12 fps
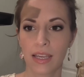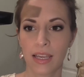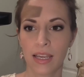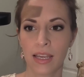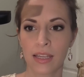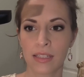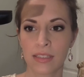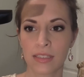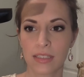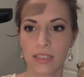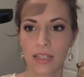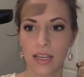
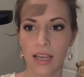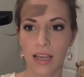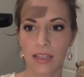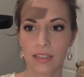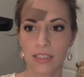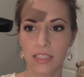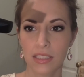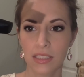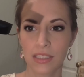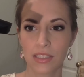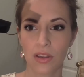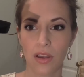and this
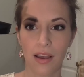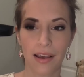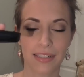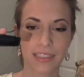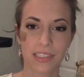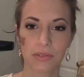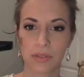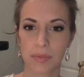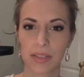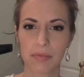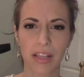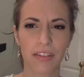is honestly one of
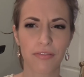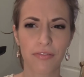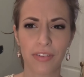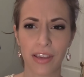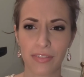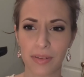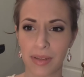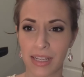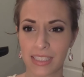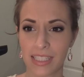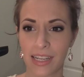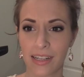my favorite
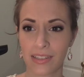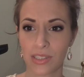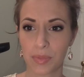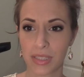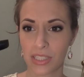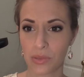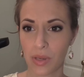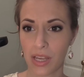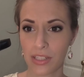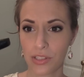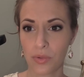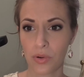mascaras, but this one
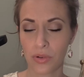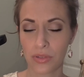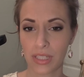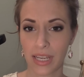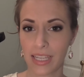got too old.